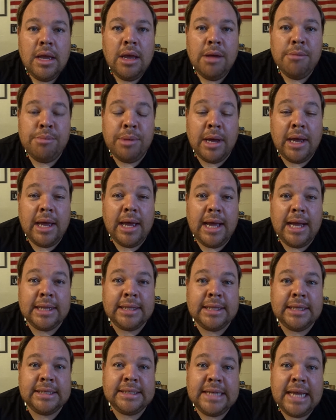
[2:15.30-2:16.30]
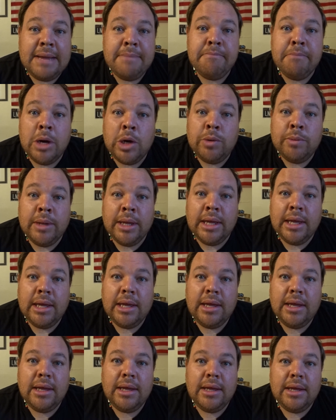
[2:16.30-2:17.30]
But at the same moment,
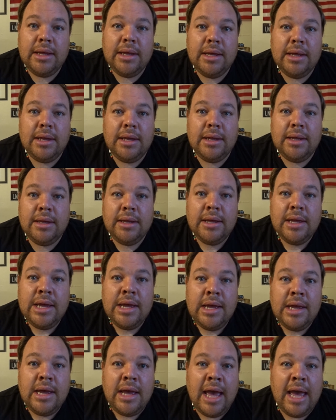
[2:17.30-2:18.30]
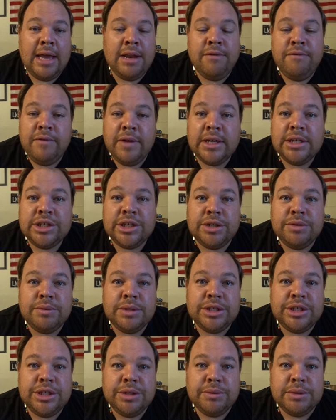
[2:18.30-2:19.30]
I had a vision
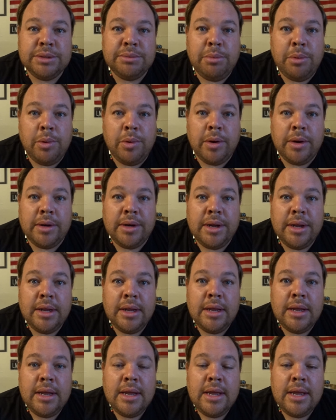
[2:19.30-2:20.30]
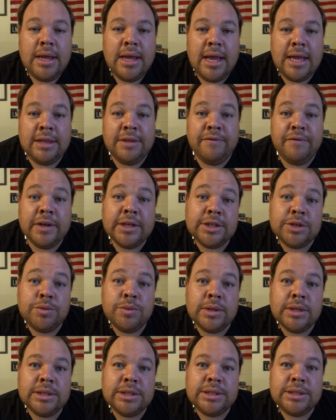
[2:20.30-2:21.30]
when she was born, and the vision
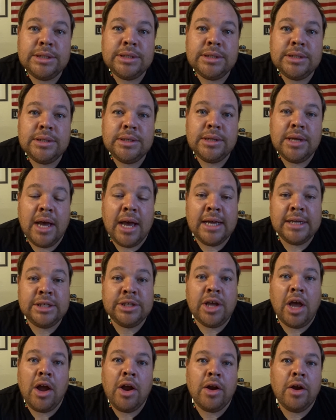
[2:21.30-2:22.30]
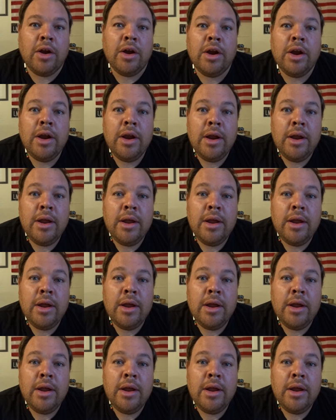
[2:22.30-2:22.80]
was I saw her